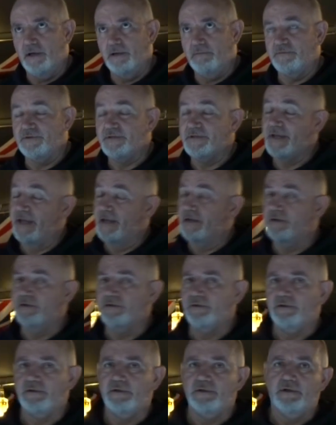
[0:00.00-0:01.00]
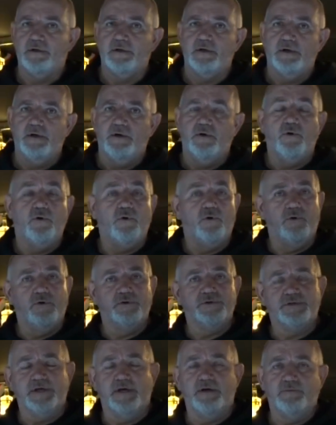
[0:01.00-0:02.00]
standard or
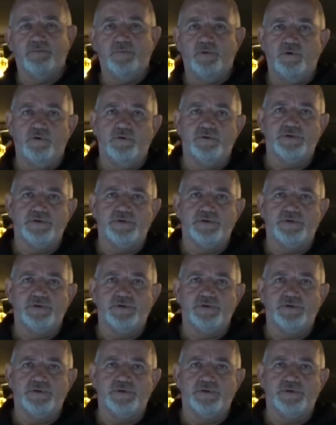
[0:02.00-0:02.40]
southpaw.